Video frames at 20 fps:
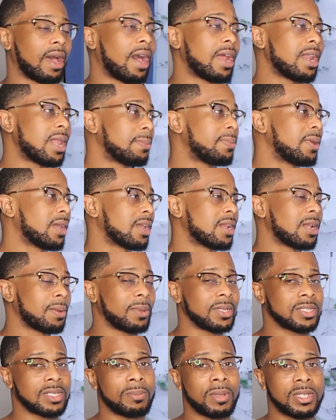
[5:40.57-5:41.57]
I didn't pick it
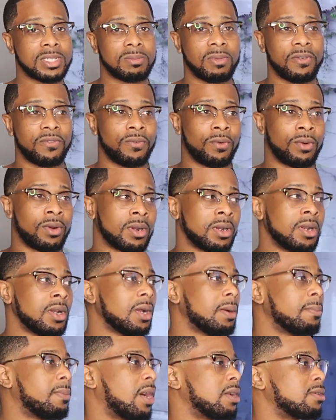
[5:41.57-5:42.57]
up, as I mentioned before,
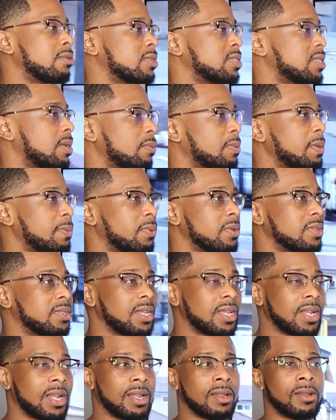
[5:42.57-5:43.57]
but I know some people
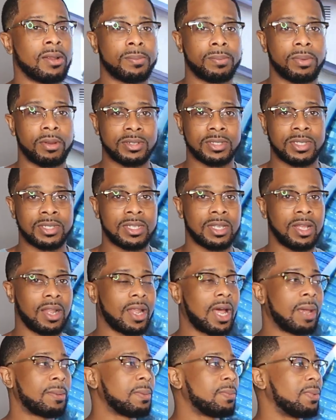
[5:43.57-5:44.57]
did purchase it. A
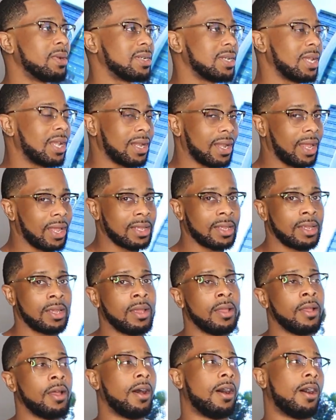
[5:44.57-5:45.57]
lot of people did like
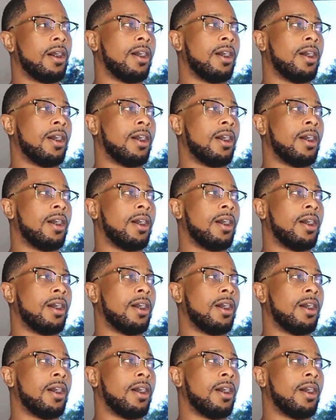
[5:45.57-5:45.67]
it.